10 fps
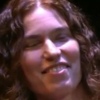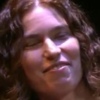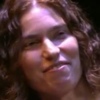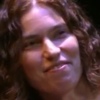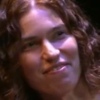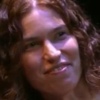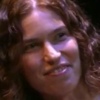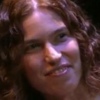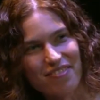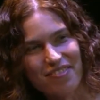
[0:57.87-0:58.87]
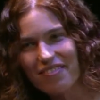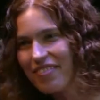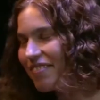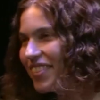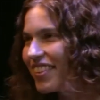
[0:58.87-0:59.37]
Oh, it's explore?
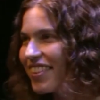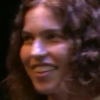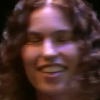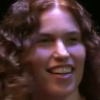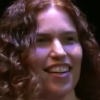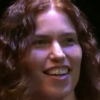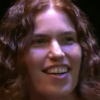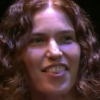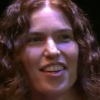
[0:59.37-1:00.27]
Uh, it's